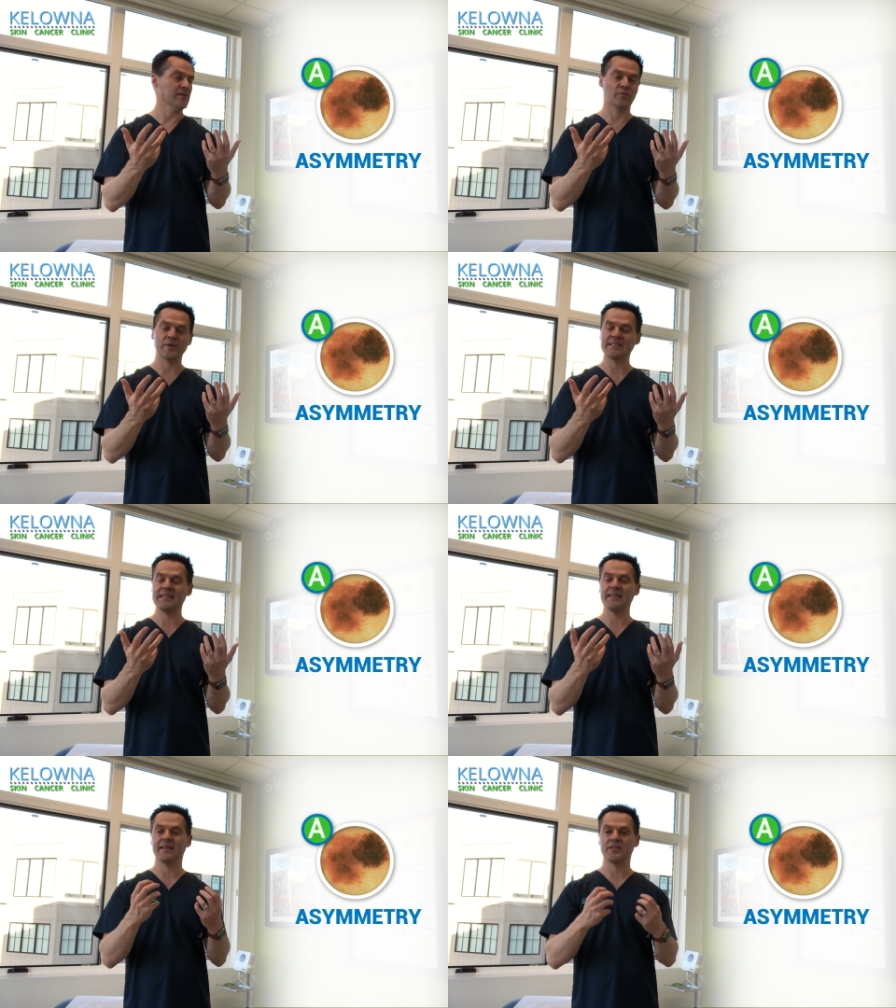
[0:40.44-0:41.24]
if we
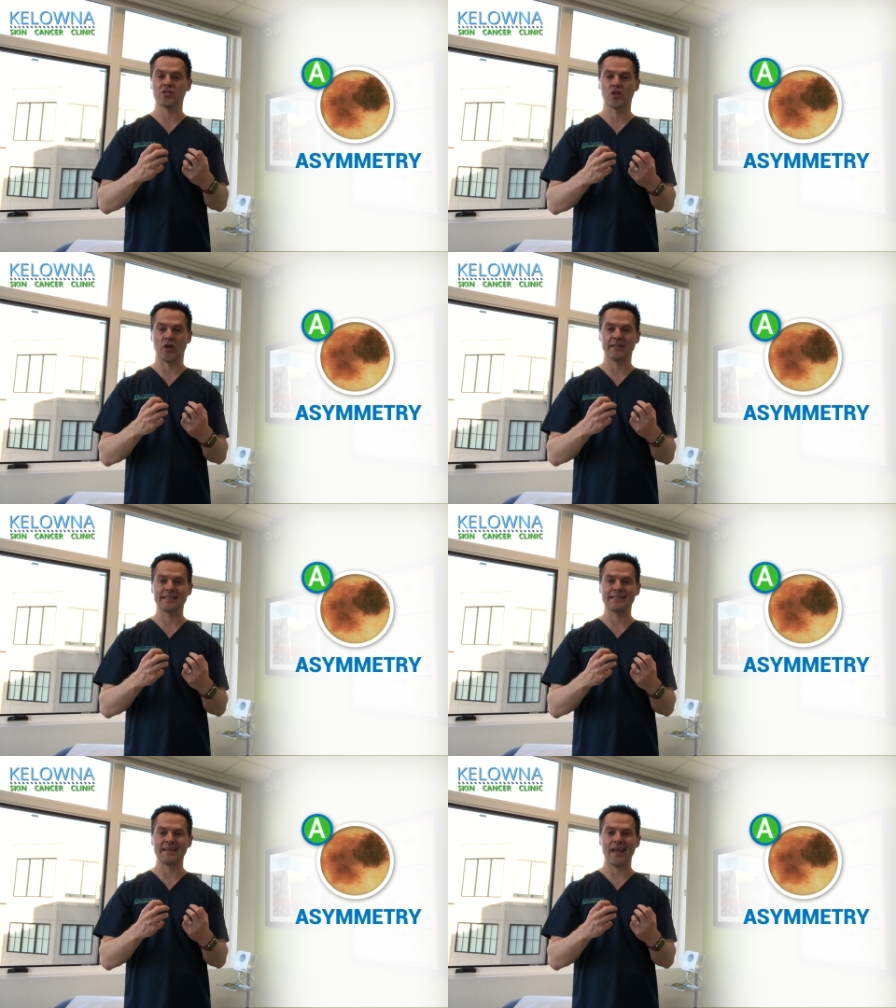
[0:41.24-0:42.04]
see that it's not the
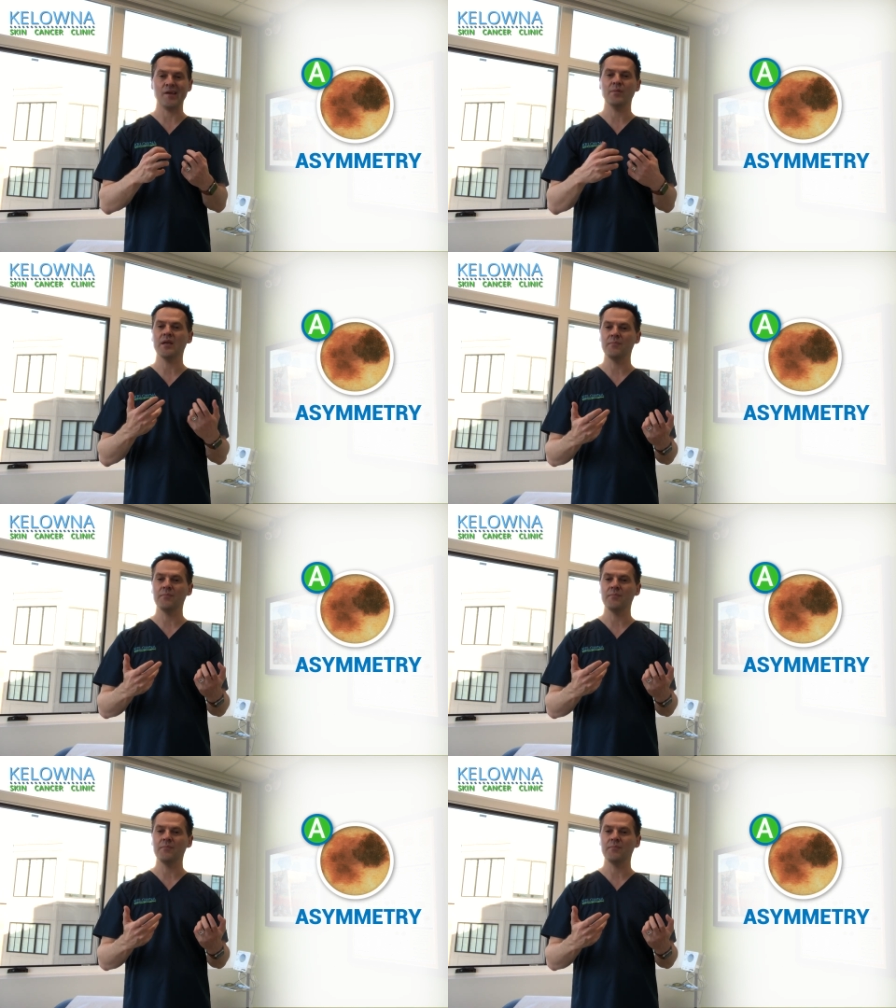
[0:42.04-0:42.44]
same,